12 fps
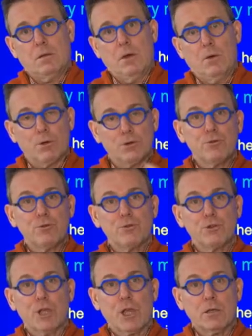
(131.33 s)
What do you
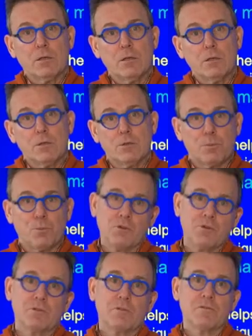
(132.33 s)
check? The
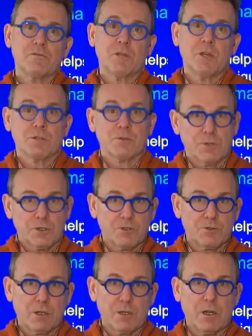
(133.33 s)
positive test. When
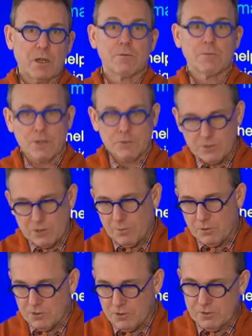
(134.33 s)
straight leg raise was
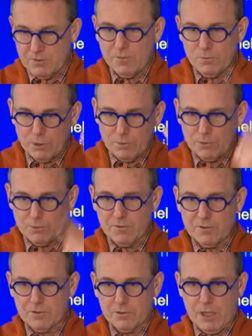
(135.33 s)
positive, one
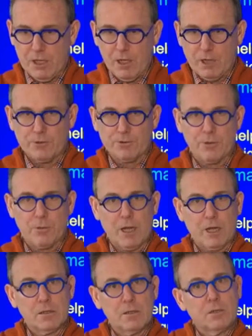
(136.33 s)
maneuver, okay, lie on your
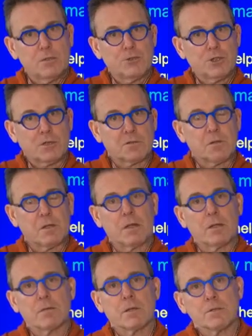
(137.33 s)
back, check straight
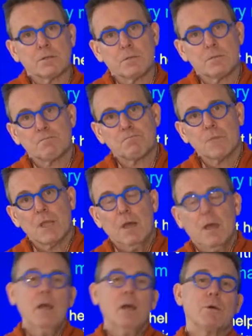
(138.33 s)
leg raise.
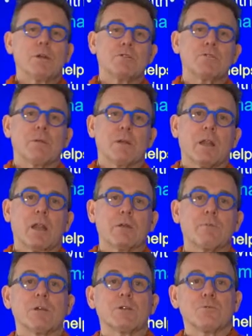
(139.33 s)
When straight leg
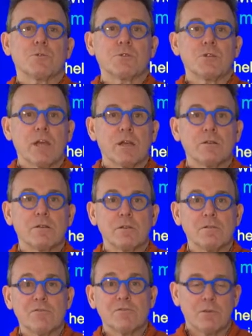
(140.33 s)
raise was
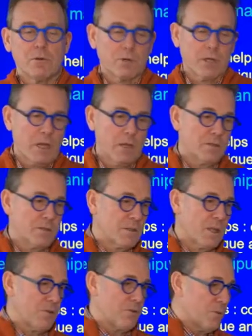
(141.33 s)
negative, okay,
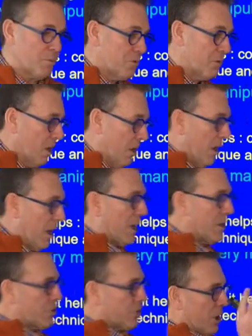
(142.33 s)
stand up
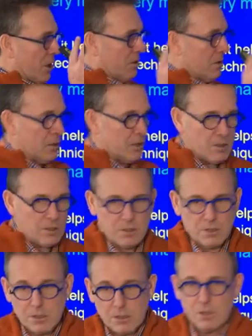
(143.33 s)
and check
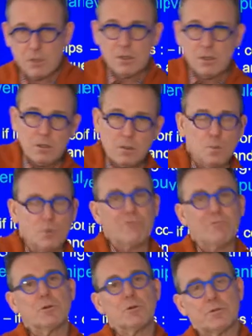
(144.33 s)
his
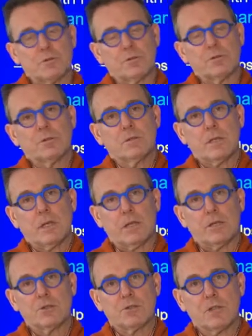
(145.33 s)
movements
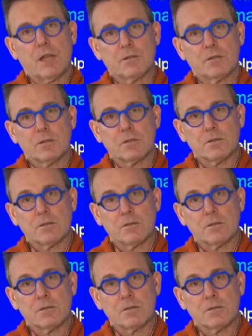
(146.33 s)
in standing.